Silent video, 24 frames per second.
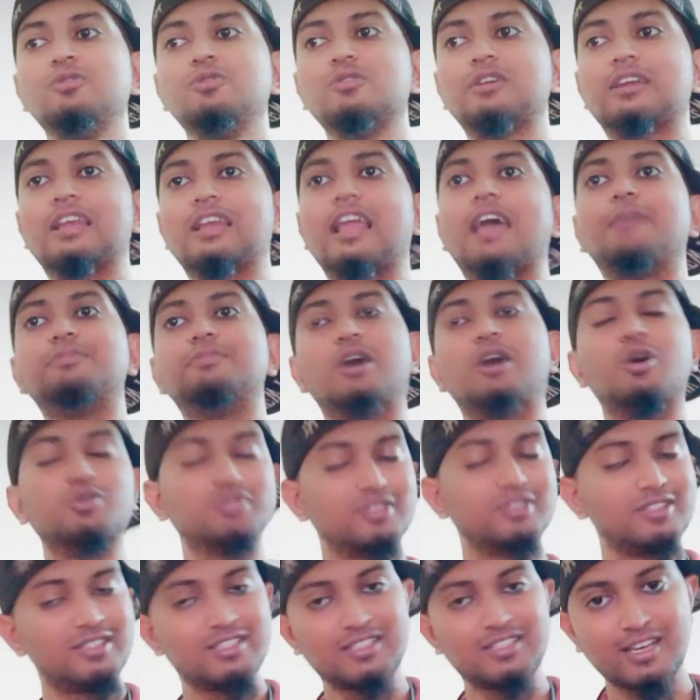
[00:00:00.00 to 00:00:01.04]
climb
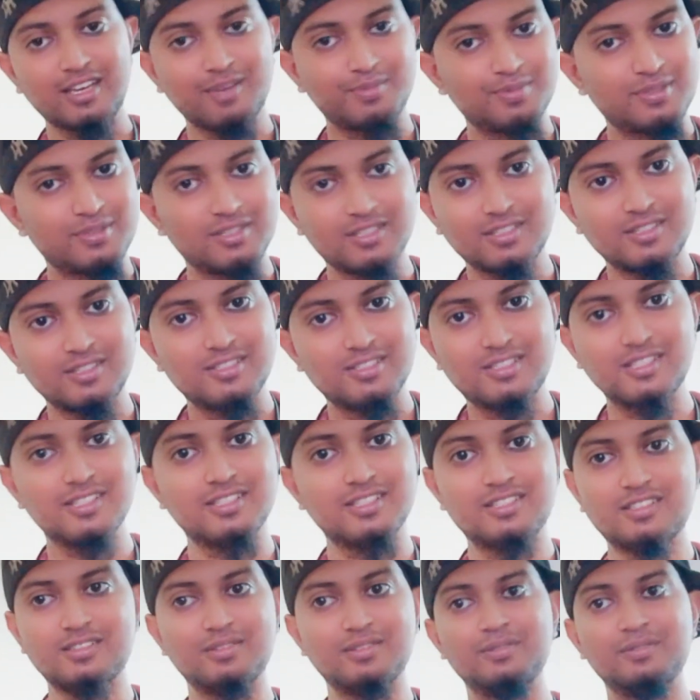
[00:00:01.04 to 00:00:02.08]
1,000 steps
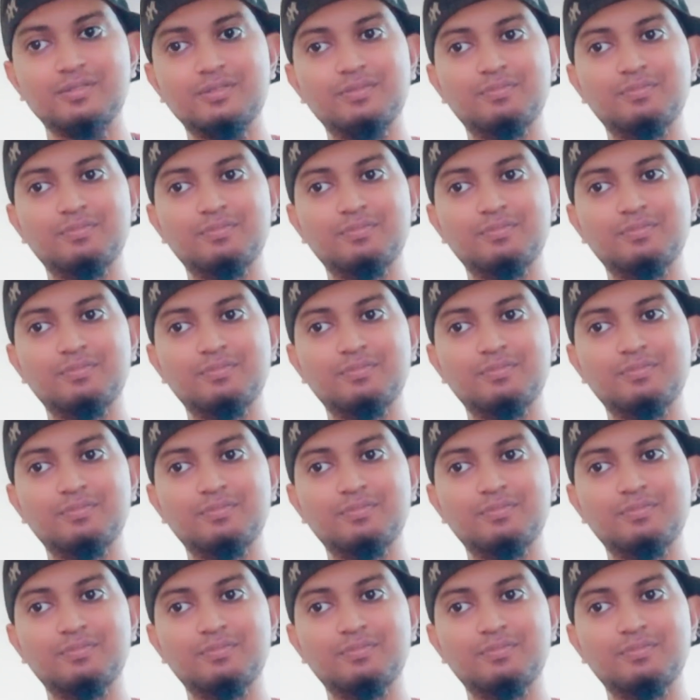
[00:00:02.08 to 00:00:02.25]
just